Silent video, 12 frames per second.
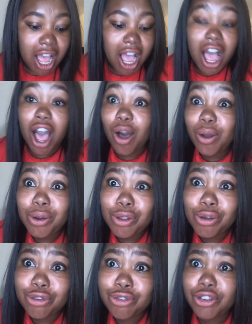How do you
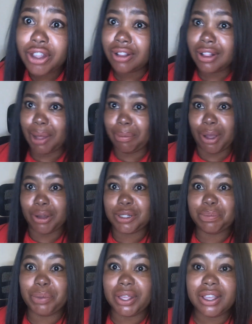feel about
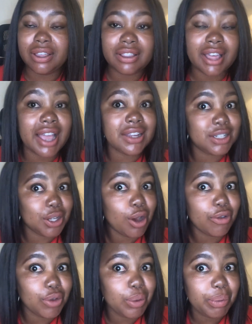the idea of
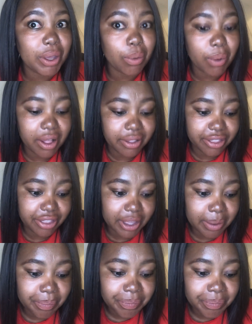you being wealthy?